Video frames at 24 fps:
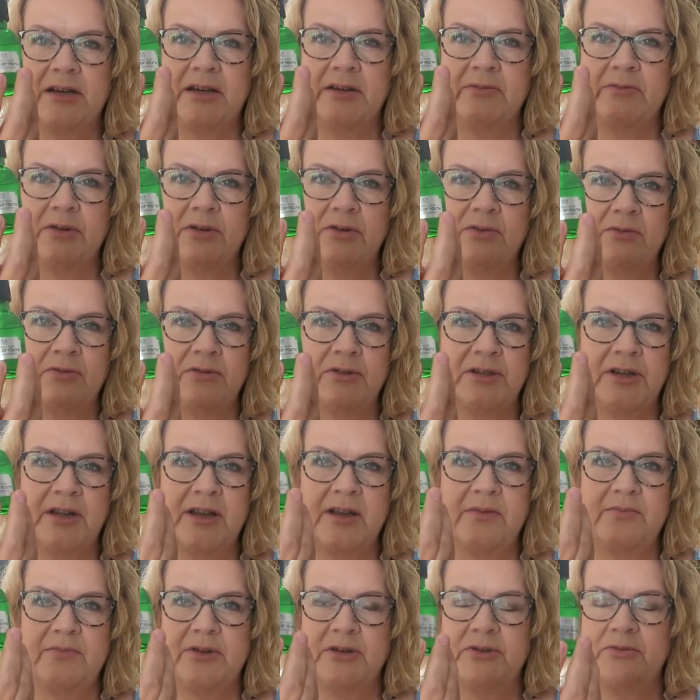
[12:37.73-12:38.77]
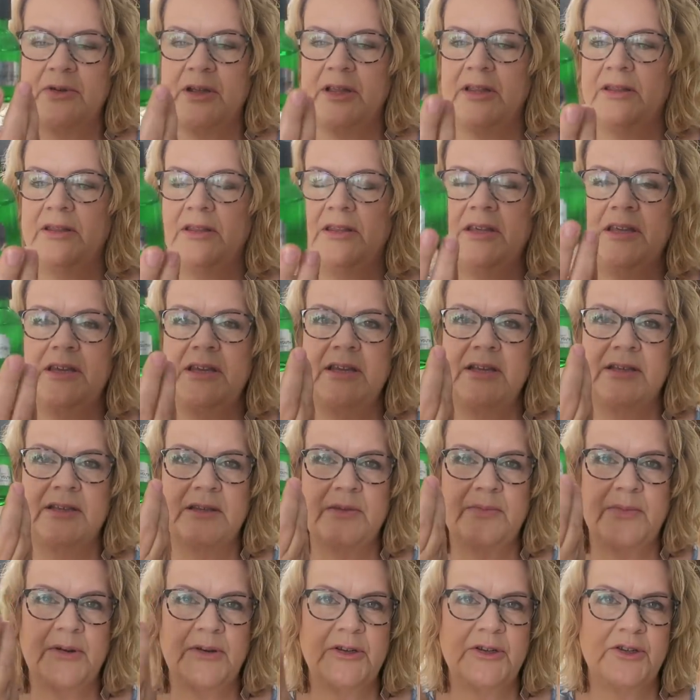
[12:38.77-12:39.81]
I will alternate between these,
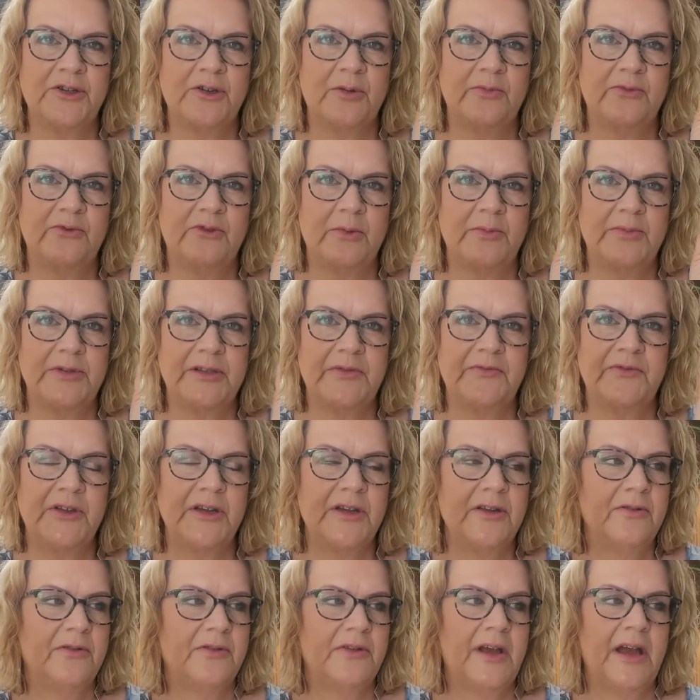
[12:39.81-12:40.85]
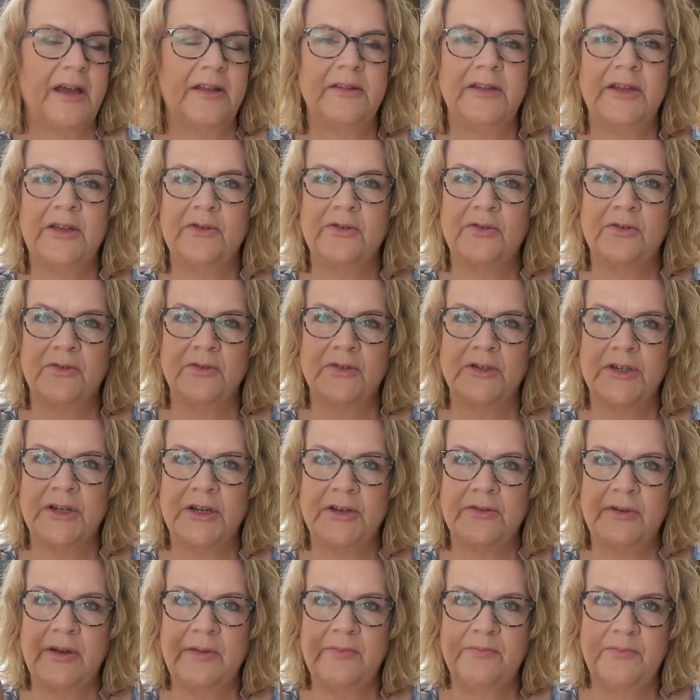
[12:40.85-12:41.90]
the Body Shop Drops of Youth and the
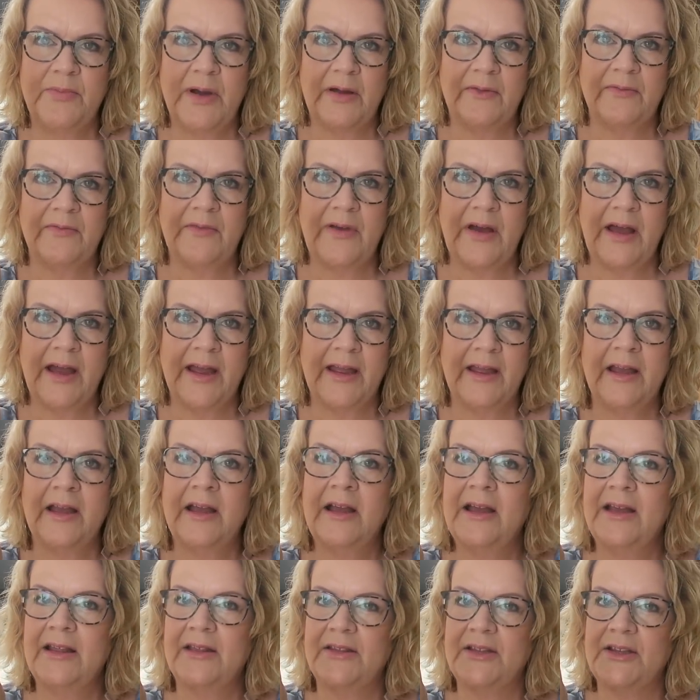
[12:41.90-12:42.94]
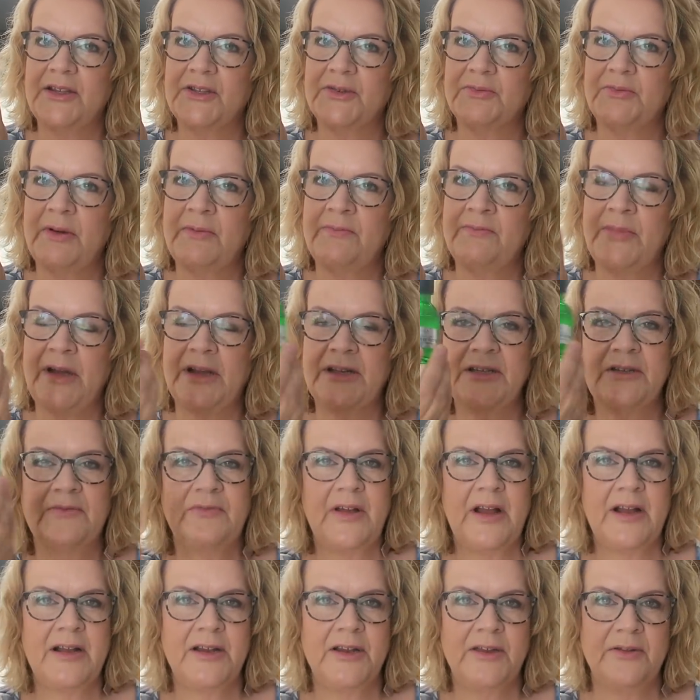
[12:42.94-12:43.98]
Ordinary Buffet this one better
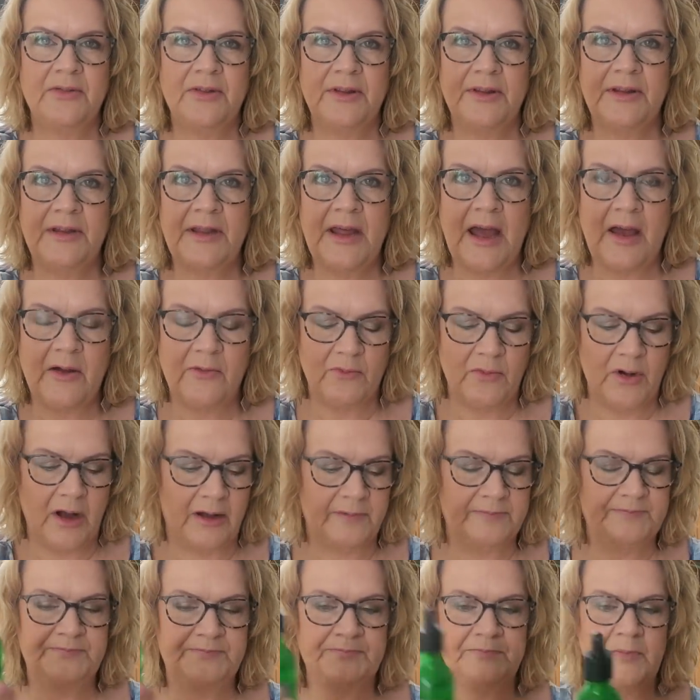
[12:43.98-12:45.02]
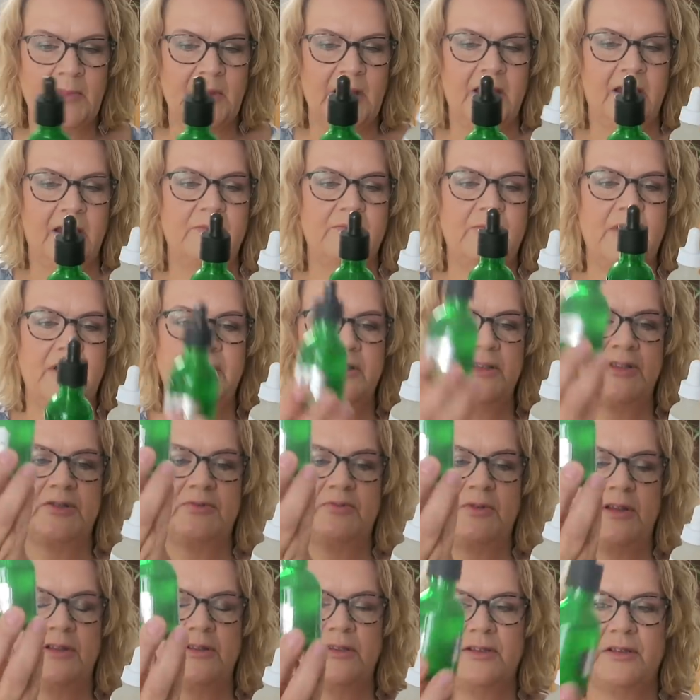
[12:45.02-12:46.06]
value than that one but
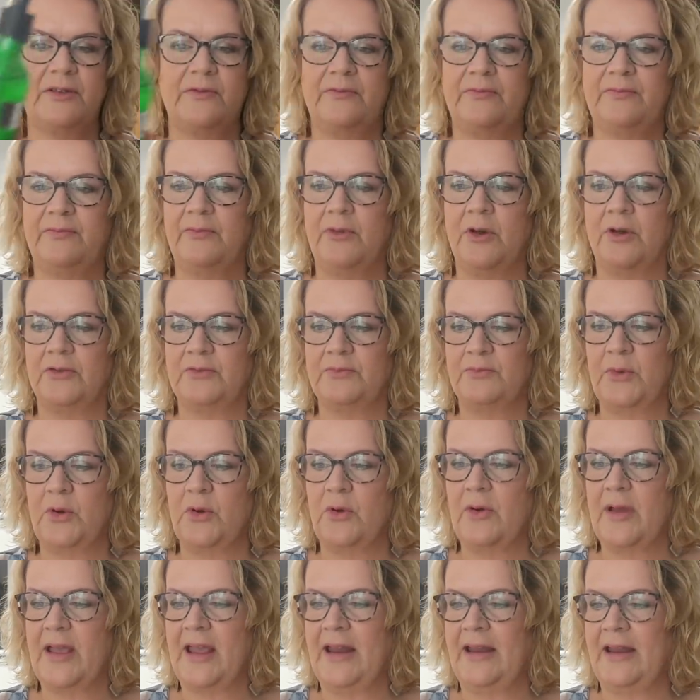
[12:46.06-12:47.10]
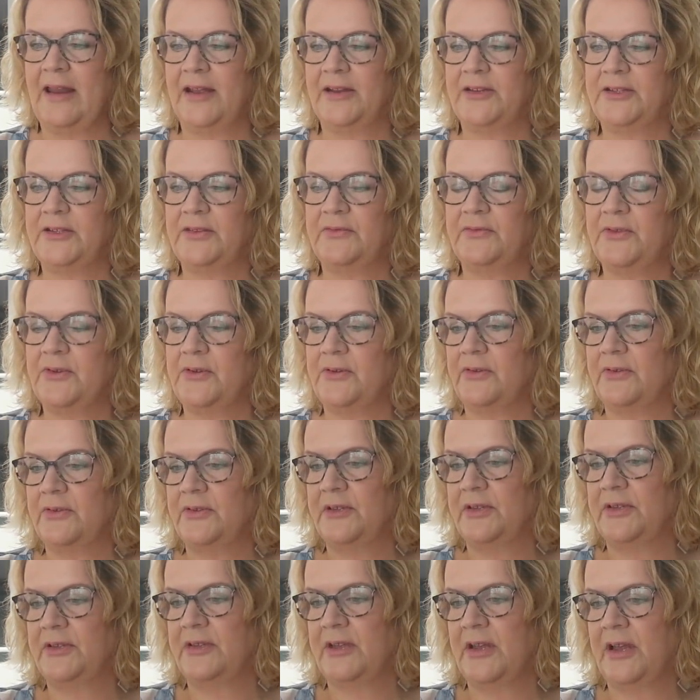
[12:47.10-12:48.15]
this one's got more in it of course
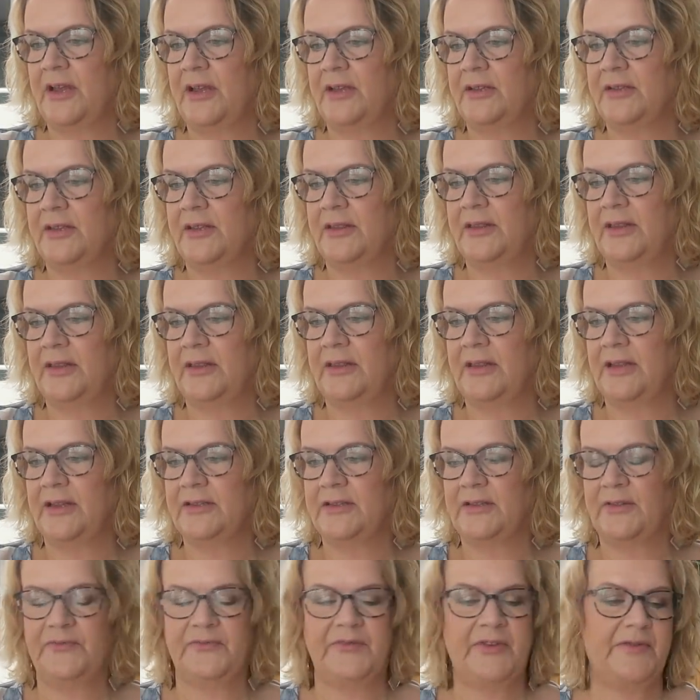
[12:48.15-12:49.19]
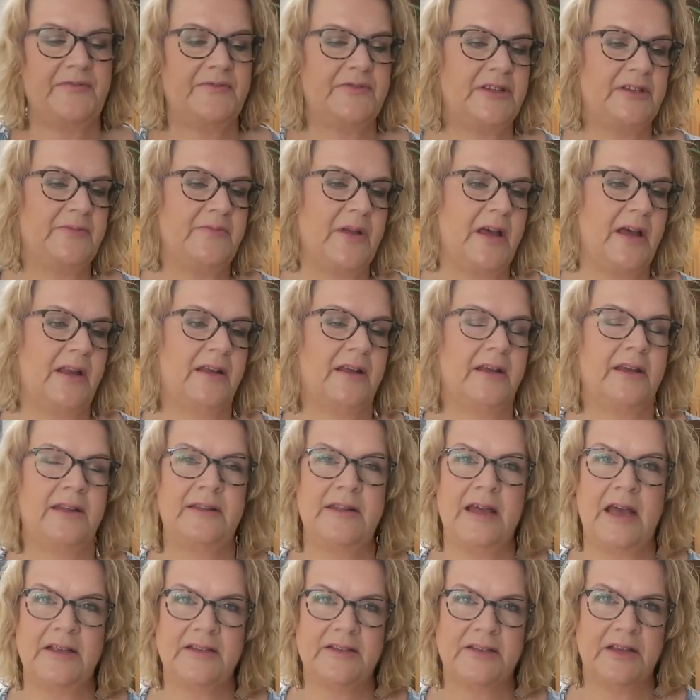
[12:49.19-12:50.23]
this has I think that's a 50 mil
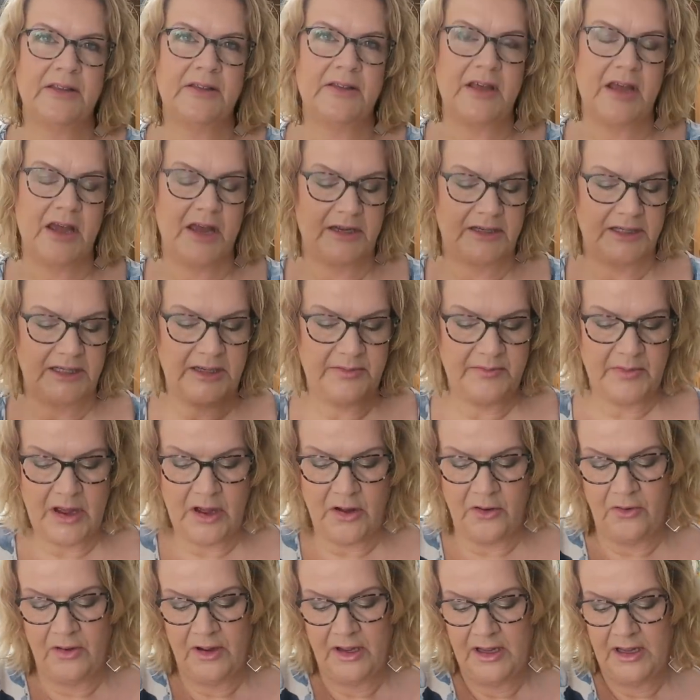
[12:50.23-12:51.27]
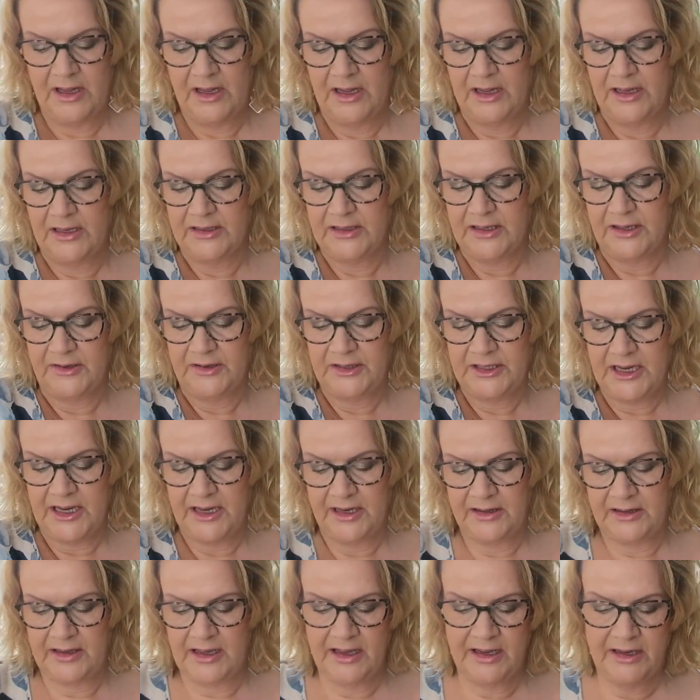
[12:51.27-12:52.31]
and that's a 30 mil so
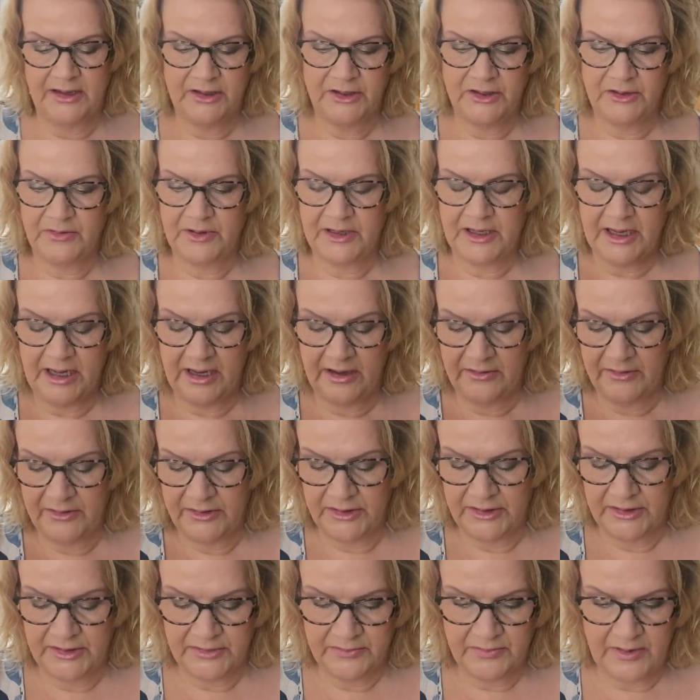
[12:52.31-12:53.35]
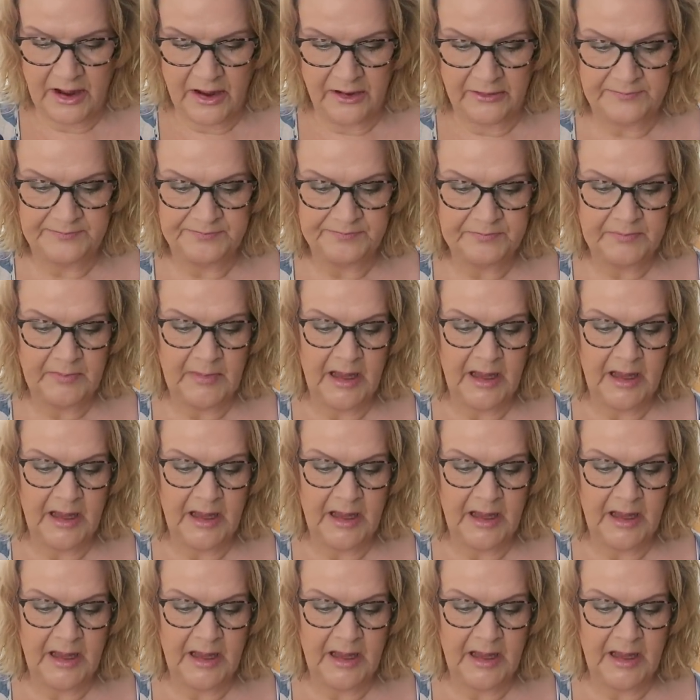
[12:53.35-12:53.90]
take that into account as well